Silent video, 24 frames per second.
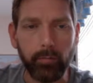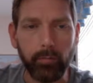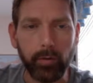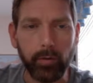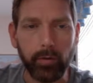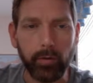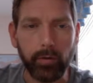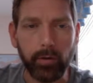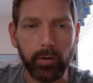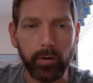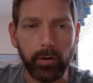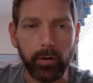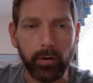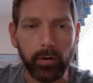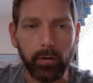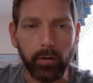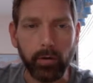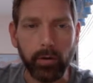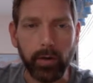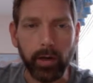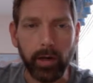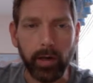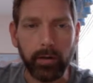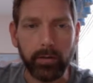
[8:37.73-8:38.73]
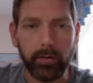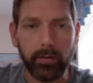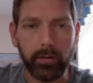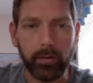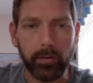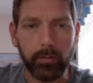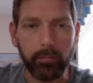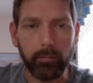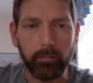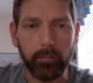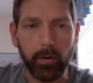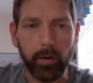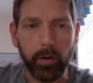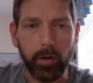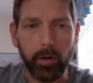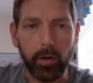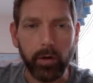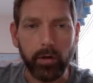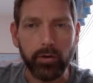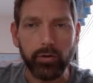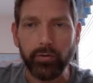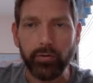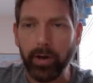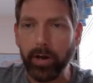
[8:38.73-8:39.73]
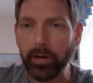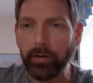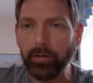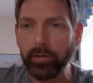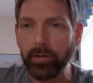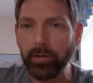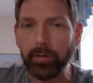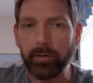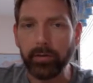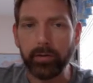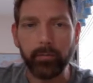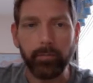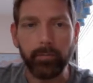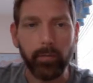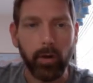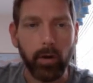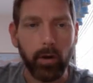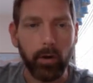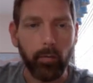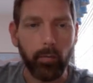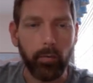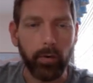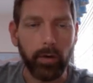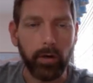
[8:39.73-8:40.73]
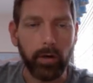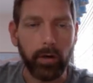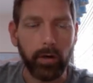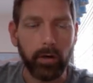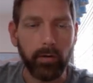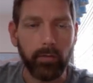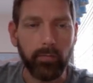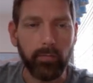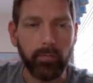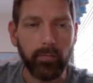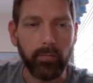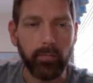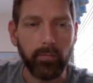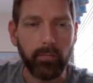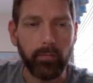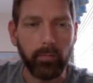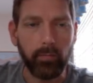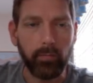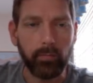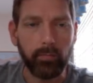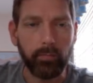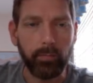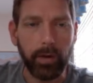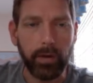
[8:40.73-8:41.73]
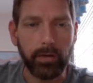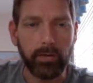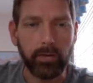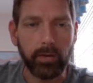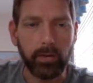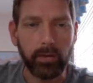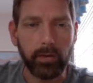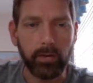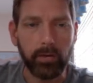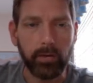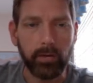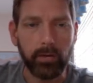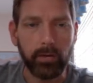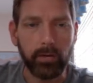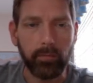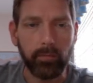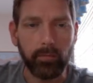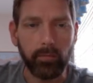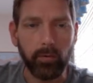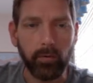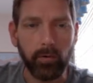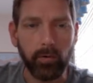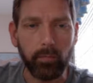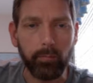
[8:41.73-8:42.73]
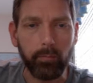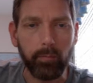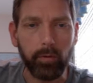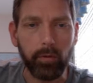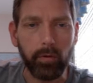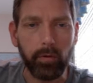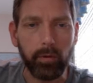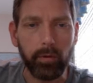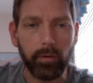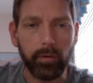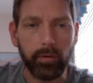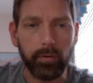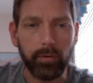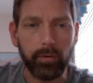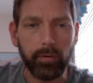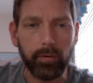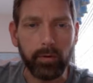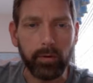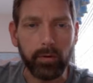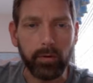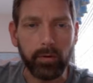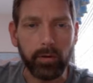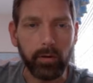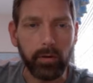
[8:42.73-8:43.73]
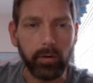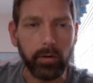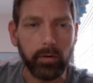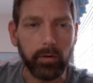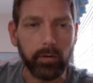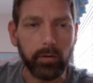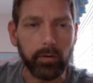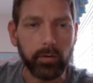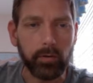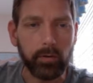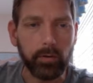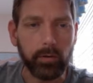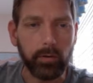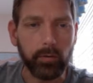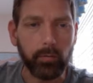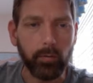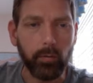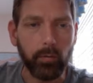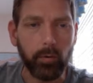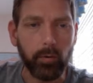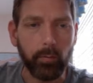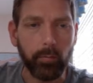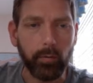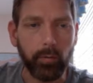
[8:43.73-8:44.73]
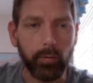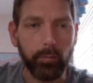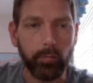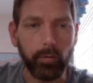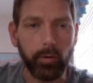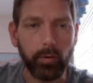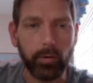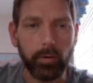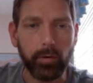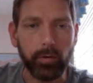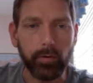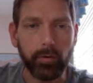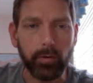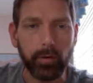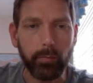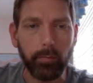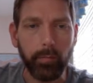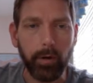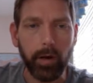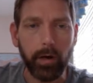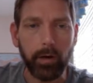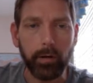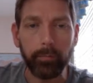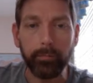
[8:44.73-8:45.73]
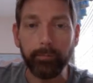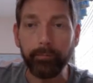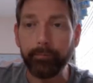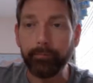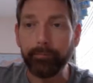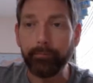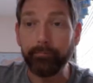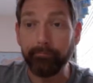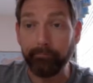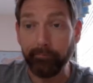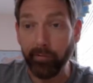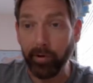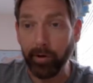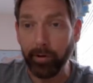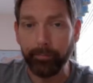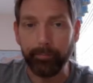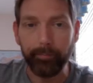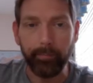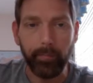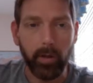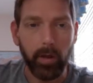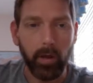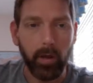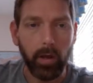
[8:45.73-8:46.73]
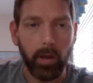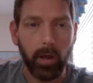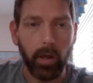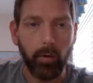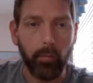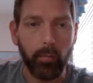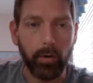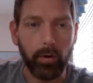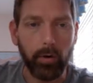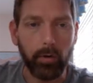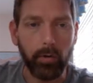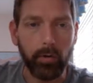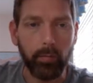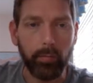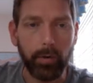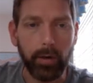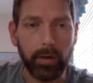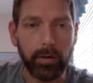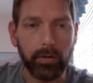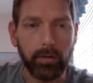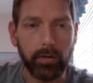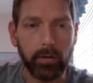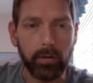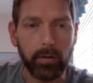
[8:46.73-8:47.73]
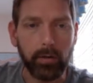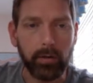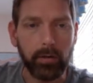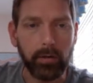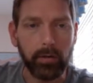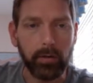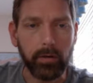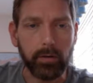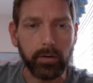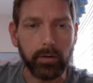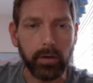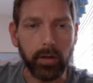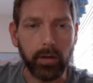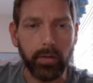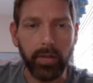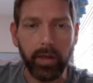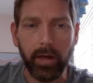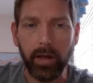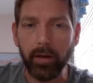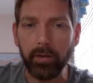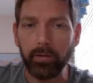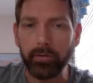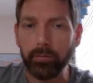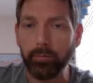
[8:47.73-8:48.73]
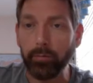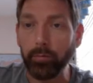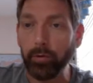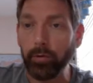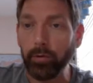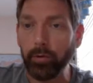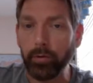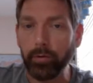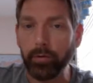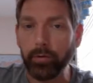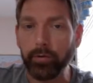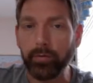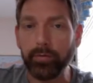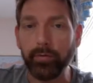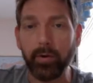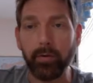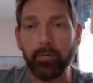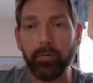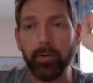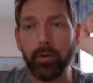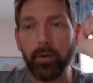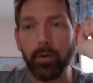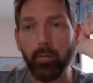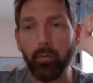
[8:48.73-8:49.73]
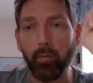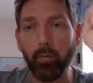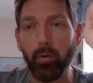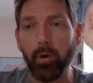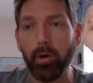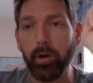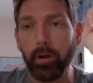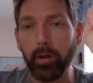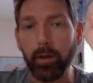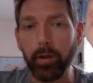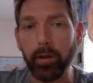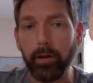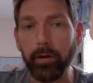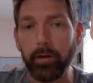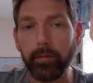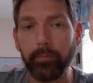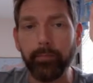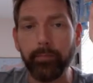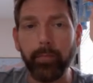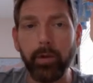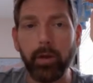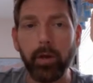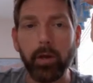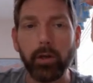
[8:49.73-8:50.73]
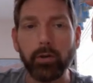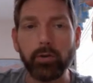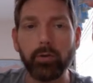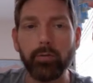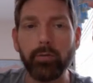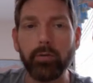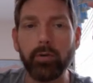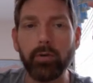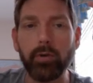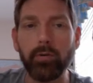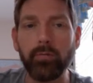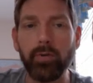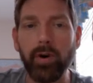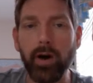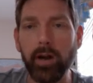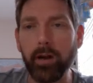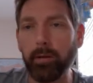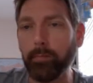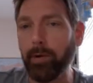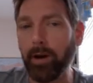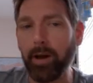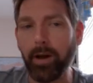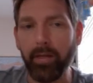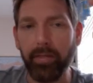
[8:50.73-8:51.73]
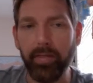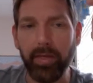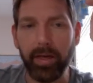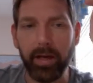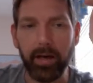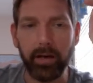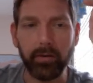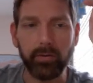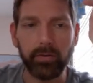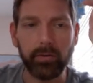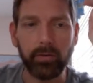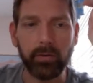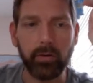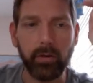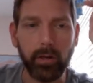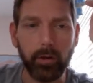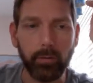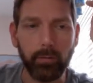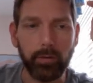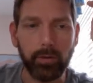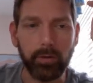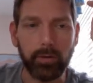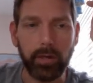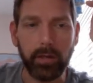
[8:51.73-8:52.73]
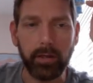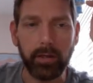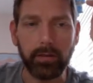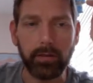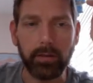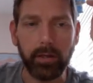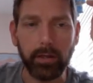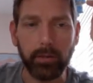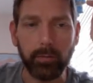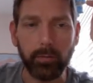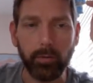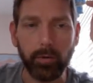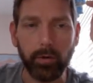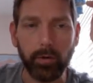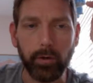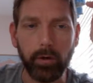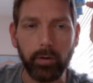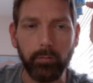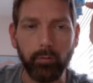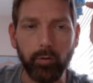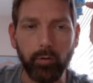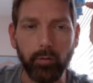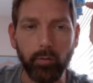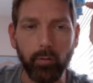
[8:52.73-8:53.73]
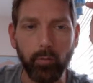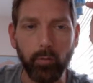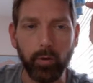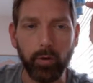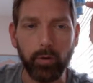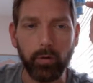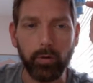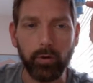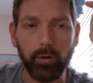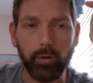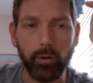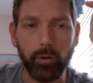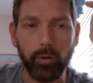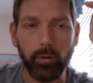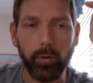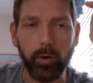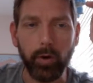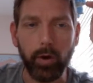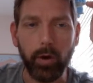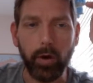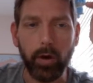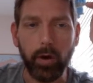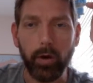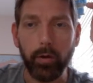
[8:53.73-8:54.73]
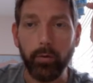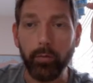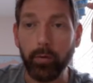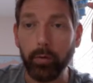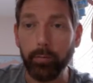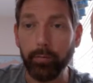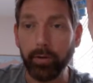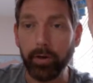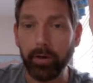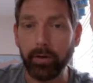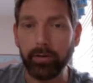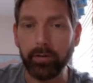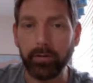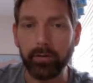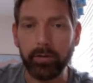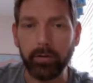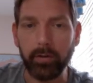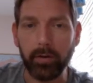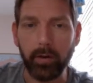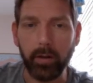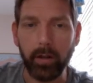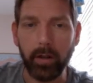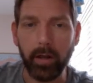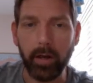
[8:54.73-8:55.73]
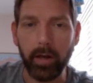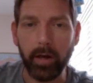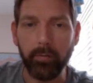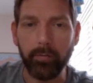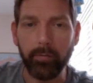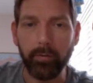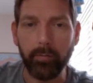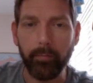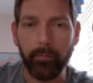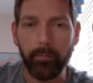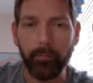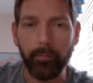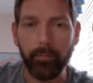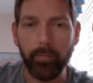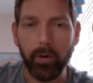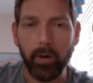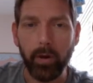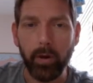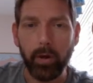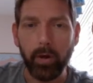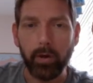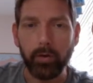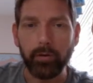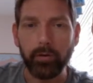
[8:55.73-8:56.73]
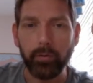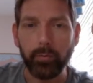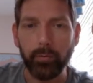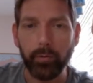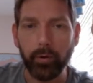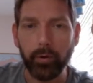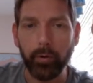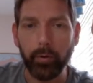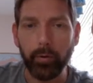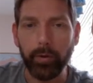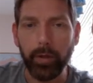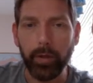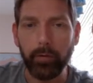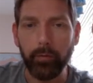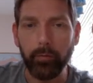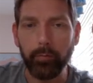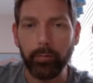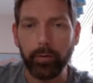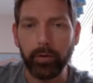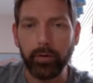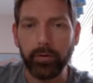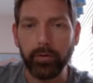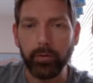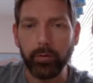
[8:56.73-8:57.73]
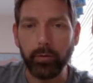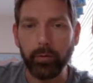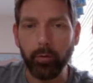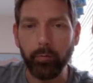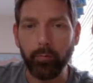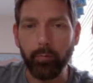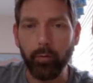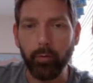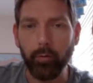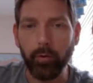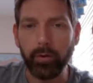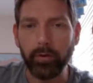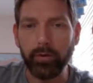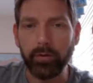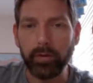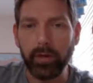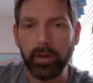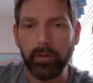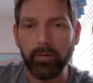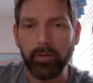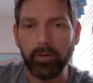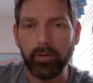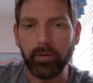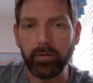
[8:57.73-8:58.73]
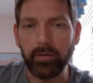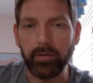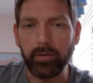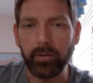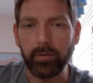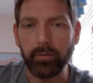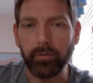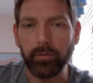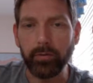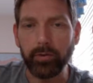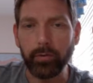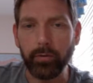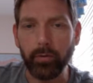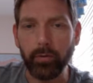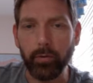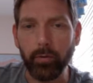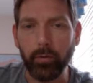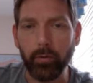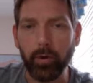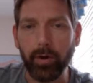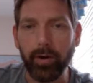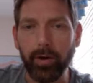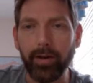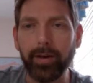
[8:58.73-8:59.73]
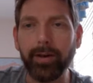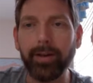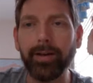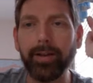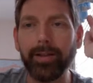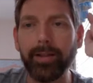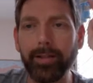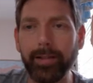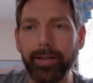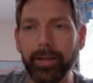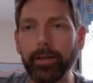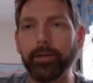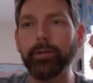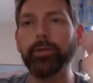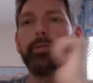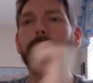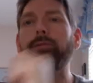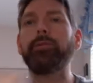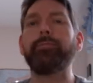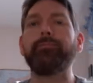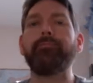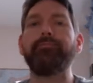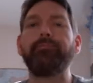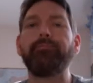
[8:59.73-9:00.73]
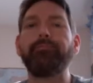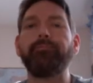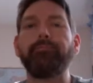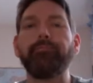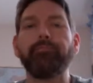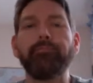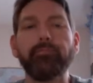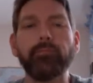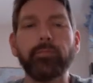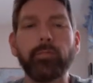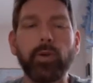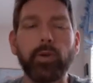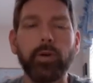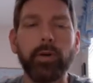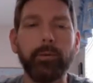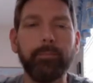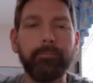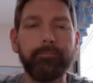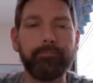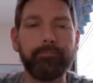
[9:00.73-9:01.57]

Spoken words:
going to look at some strategies. We need to basically just convert milliliters to liters, because we want to put milliliters on the bottom, right? And we know that basically there's 1,000 milliliters for every 1 liter. So if you divide it by 1,000, it would just take this decimal here and move it 1, 2, 3 places to the left. So we know that would be 0.700 liters. Okay.